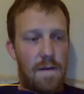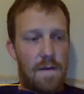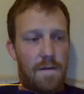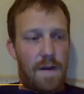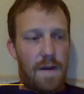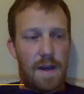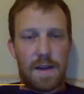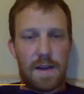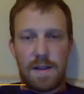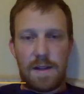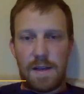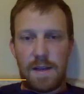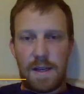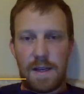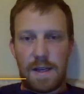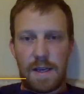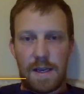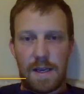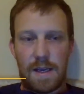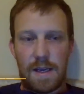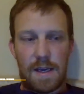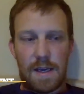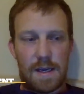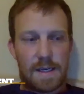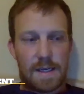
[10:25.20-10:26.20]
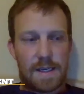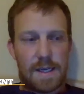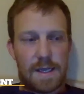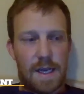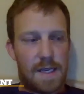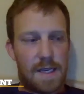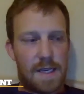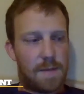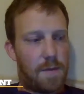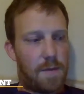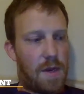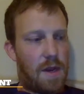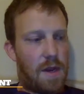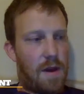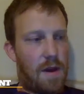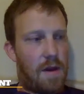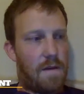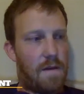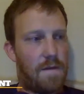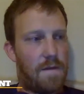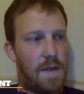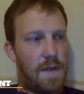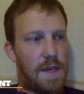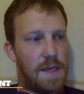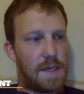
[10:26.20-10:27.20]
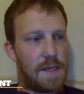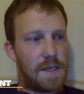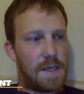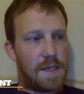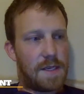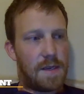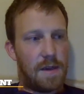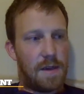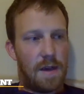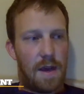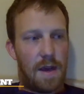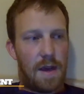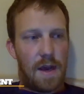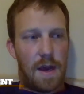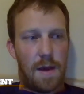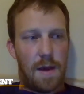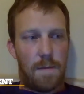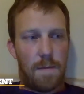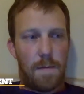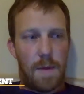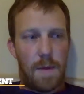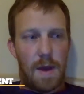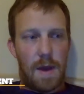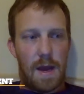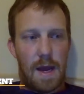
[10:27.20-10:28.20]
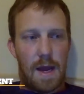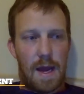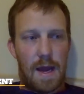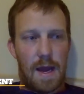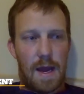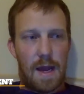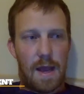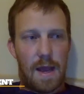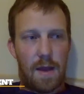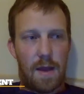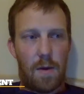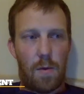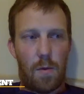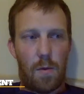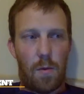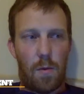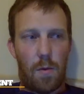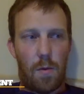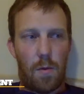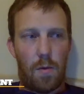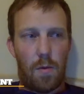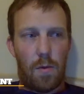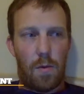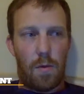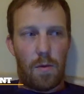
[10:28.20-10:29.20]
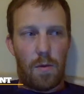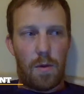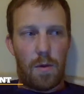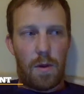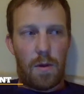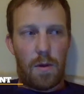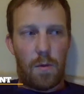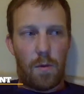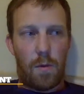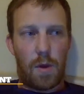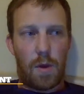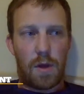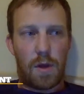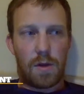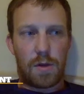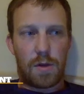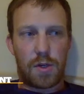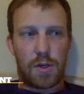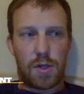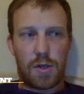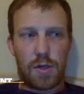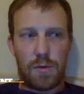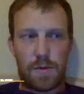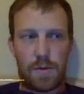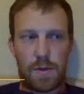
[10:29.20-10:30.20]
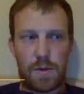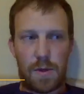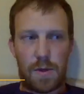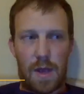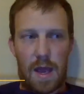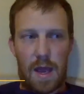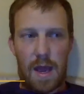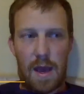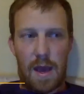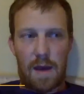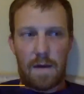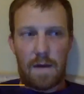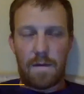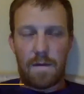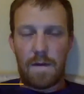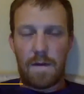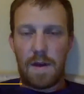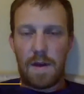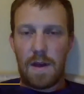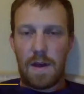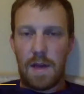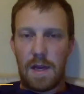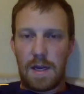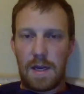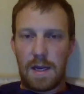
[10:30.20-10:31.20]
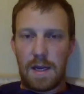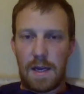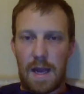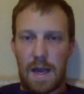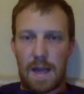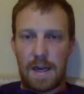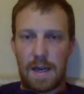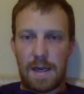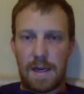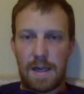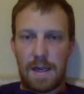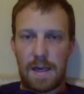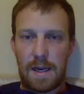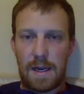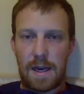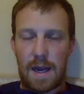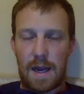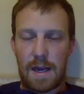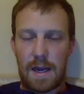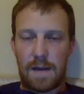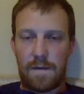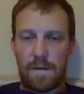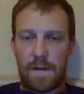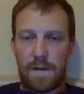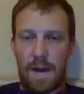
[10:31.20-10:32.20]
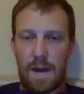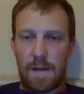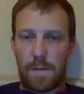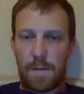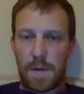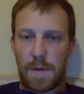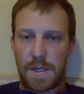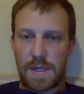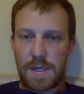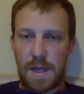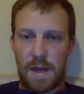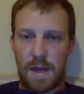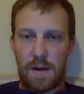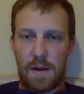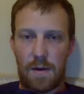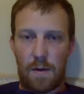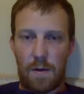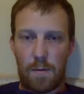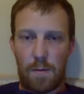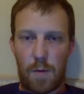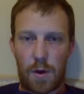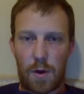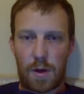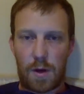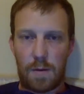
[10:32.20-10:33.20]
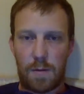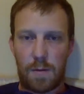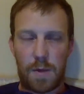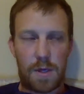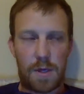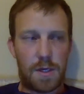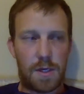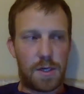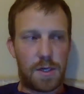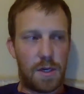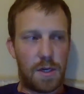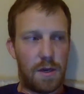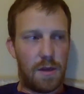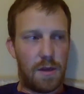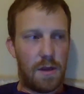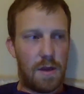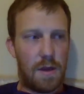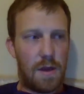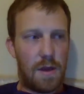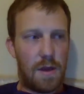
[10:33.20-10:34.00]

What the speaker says: Finally, the assessment of this, I will shoot to have 90 to 95% homework completion,